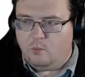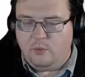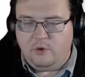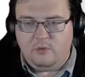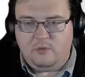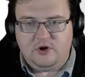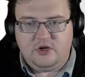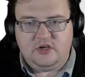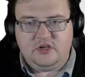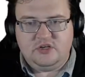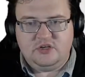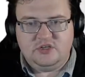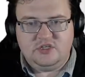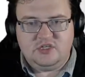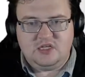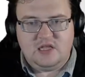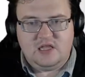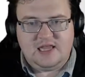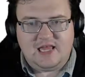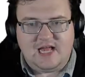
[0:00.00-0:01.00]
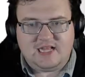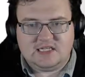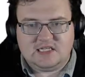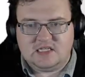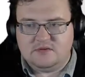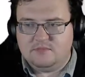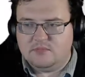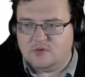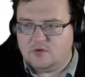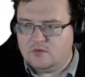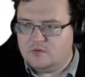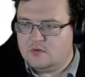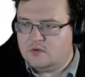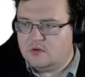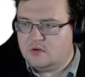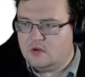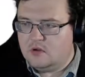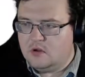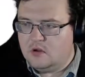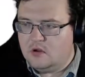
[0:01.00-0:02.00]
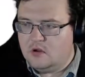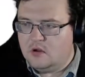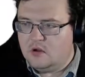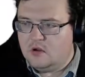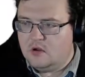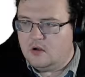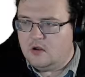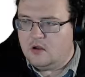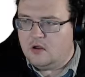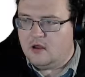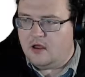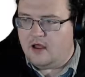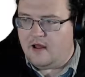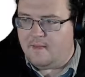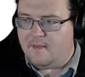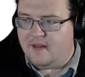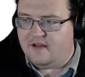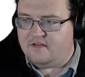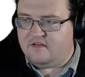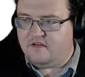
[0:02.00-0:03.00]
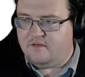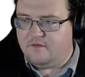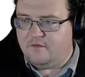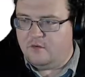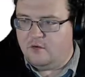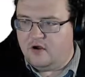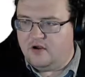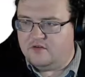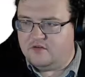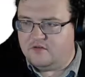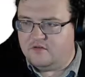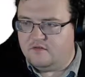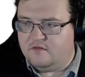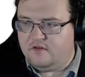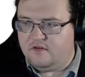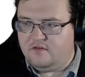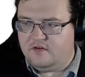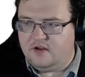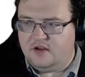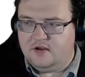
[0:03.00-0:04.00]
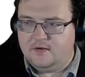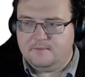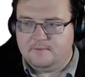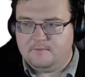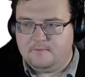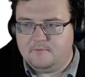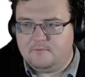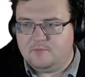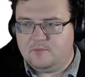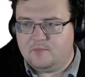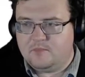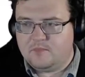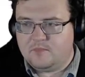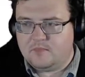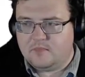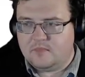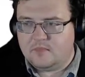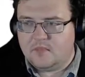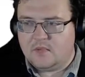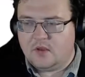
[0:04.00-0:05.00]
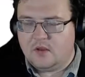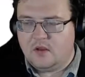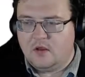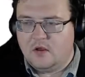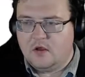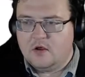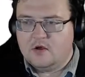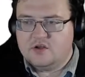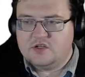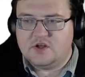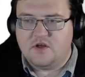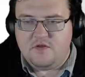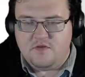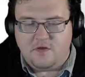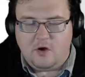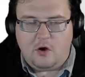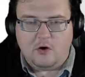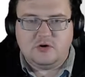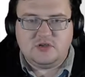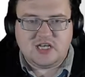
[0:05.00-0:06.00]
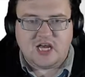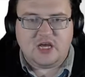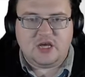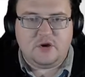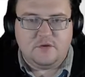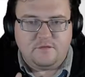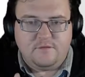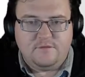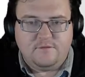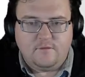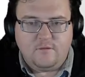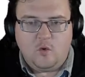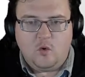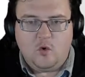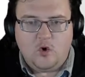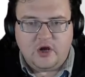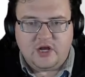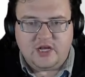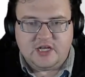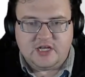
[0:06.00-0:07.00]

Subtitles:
we want to use that symbol, and that's your 450. So those are your 4